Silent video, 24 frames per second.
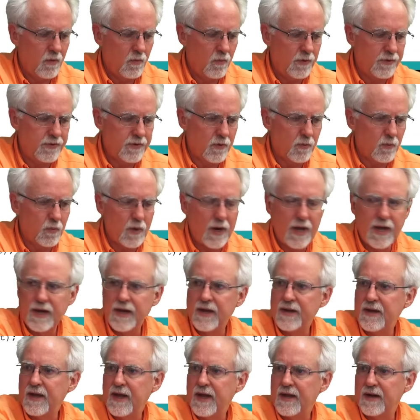with a
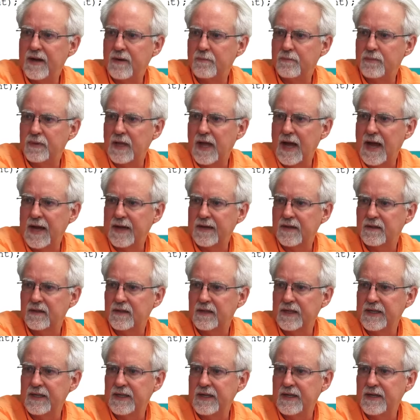red and a black
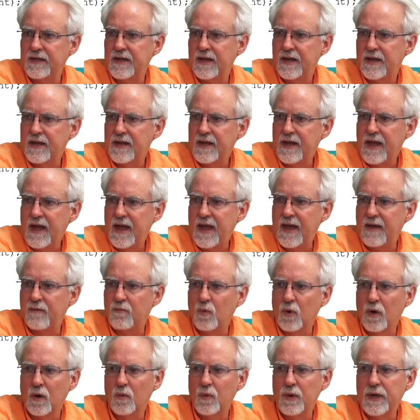lead. And
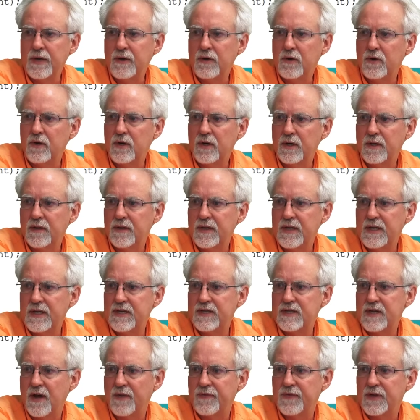where we hook
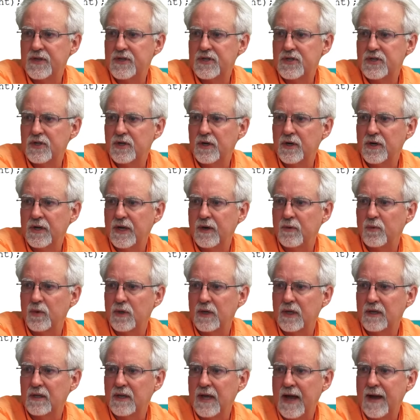these on the circuit
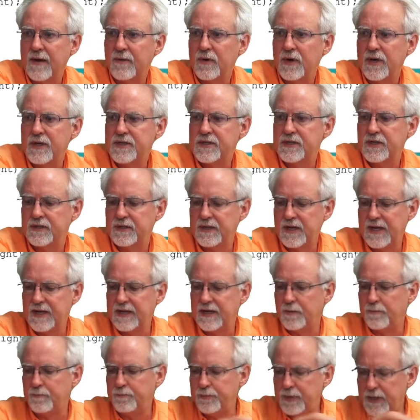will allow us to take
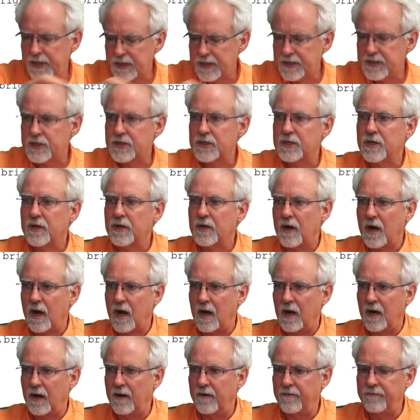a picture
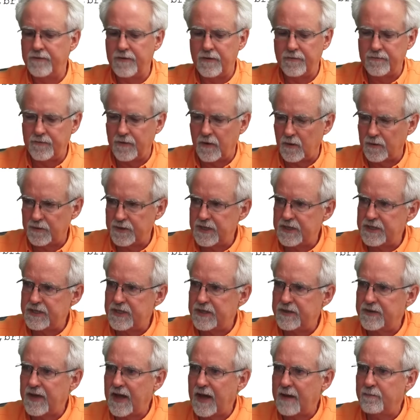of the voltage
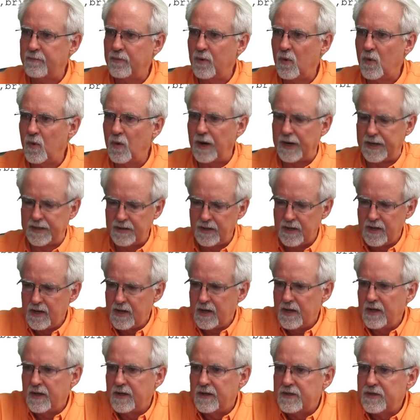at that point.
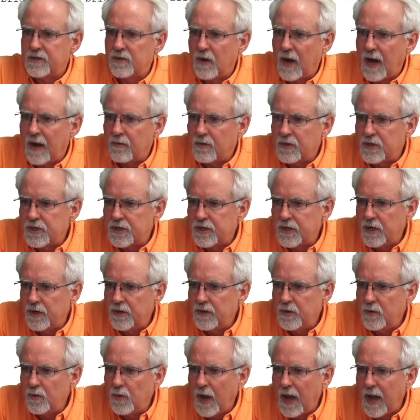So I will show
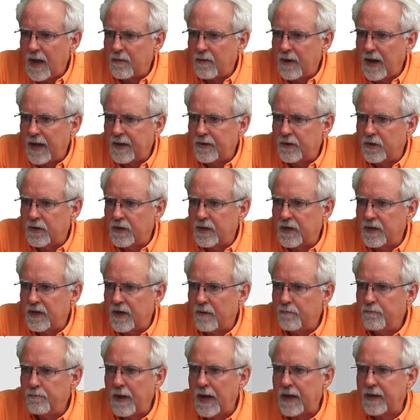you how I hook it
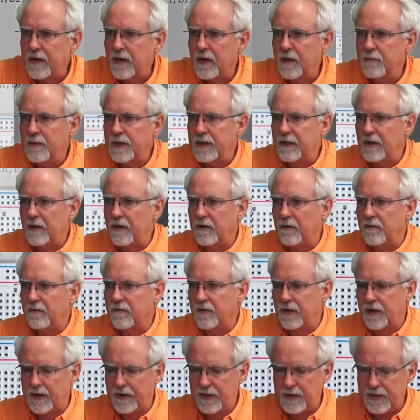up by coming
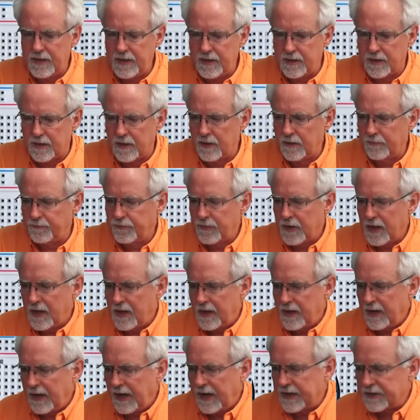over here.
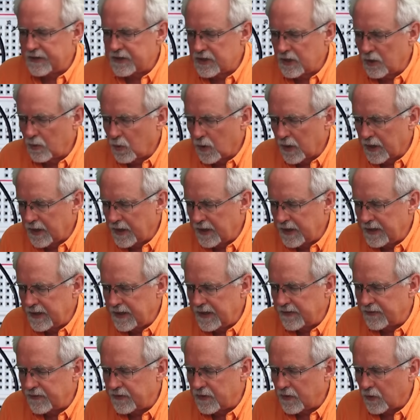And so we're going to
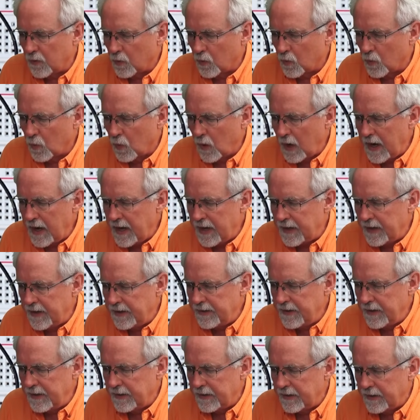get the
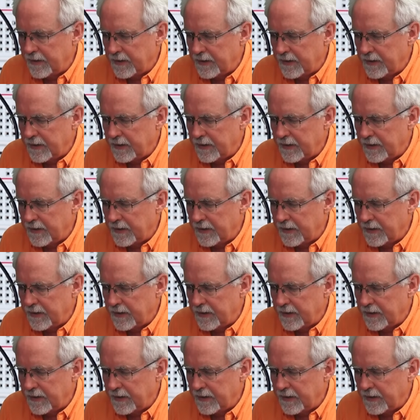red